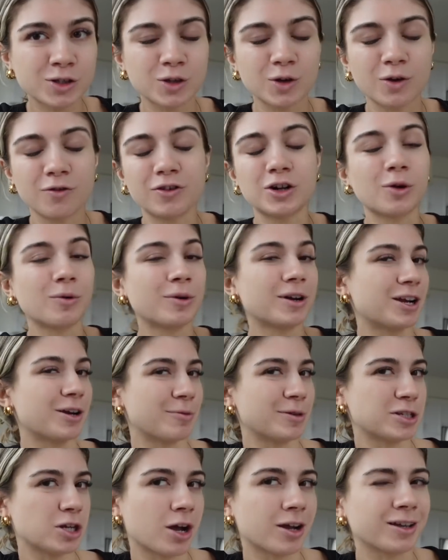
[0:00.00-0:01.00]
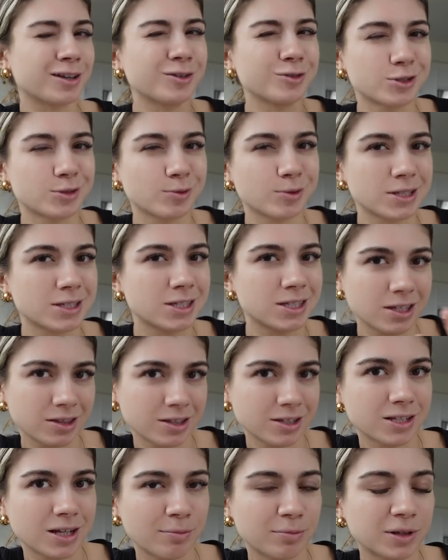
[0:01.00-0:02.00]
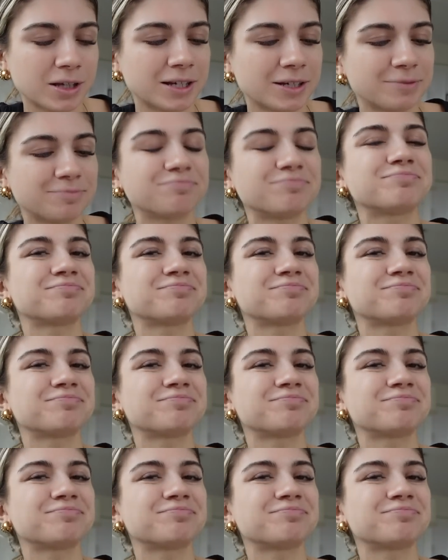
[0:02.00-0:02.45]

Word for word: So if you don't wanna hear me talking, you just wanna see the template,